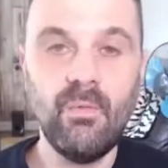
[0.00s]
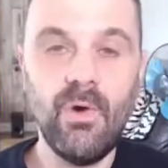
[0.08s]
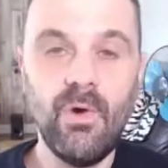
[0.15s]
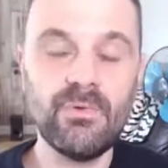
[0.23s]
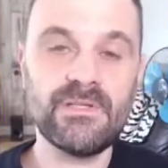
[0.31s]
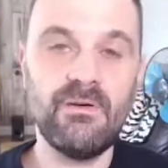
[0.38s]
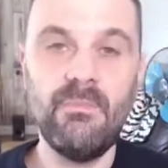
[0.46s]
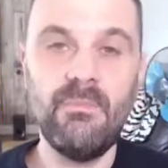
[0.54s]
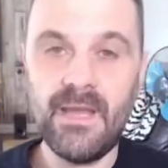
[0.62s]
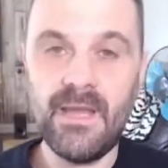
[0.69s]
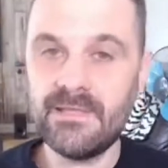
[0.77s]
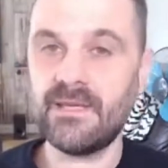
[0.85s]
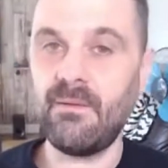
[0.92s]
What was so
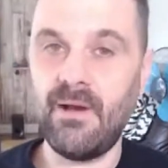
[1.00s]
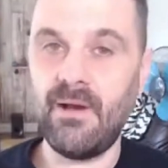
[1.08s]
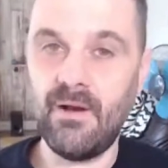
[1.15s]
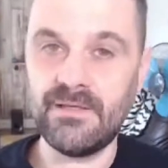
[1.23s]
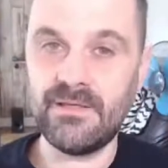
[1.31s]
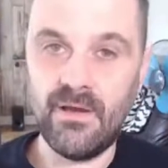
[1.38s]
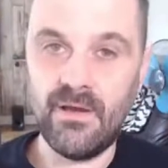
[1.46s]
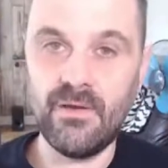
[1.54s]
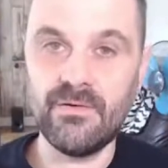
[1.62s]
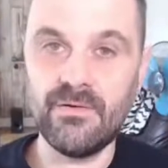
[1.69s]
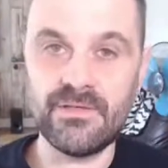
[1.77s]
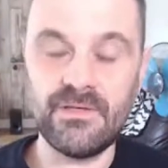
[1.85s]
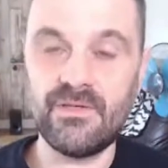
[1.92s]
amazing about
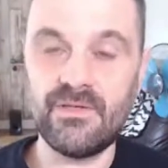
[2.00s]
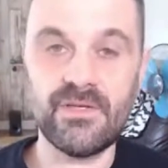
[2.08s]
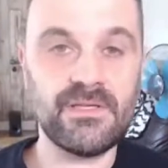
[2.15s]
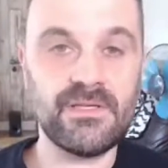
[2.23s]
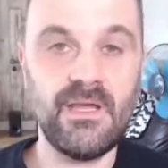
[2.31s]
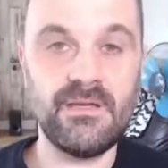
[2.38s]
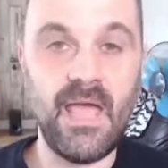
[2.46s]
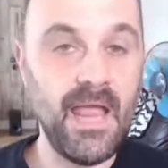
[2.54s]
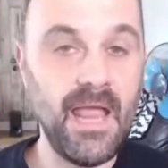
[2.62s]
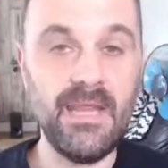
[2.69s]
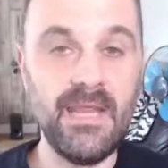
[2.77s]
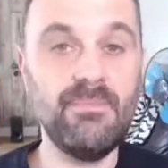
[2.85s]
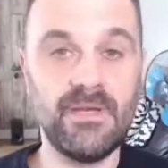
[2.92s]
ICOs is it just said
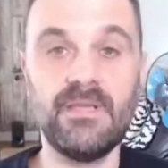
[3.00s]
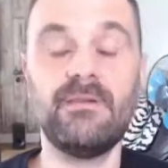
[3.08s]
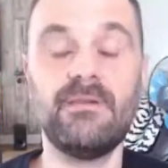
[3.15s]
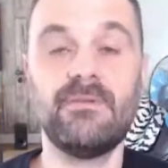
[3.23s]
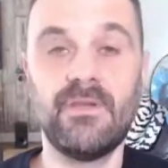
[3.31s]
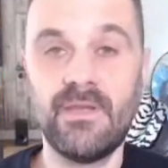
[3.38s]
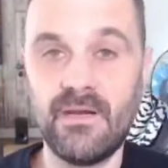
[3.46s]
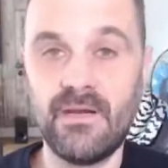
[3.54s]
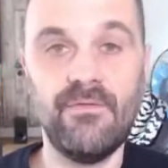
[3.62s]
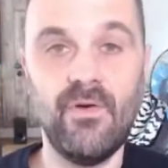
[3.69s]
anybody can get